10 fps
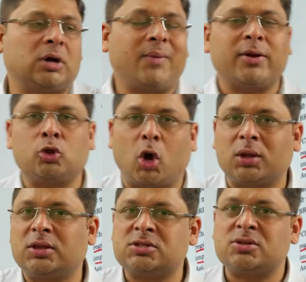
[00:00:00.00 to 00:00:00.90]

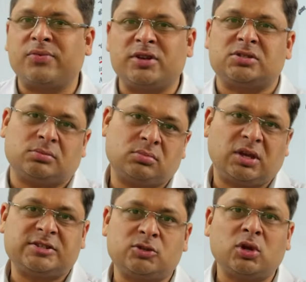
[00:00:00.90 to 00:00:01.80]
northeastern region
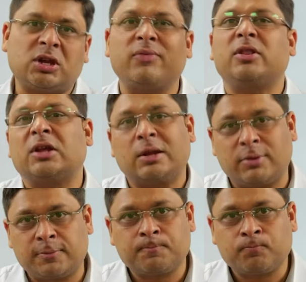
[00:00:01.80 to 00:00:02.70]
is uniquely
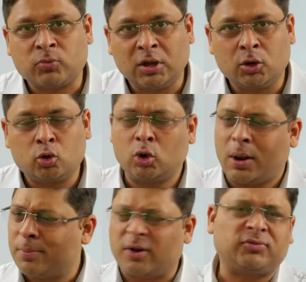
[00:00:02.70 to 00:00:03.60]
vulnerable to
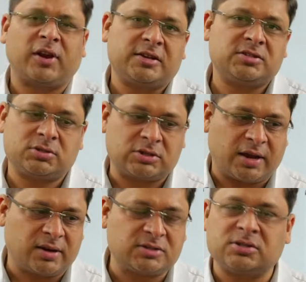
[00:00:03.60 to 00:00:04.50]
number of threats.
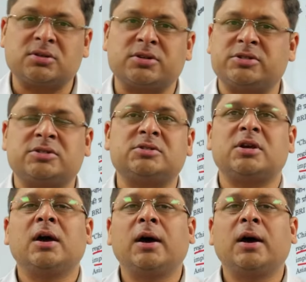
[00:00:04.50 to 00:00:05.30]
Chinese incursions.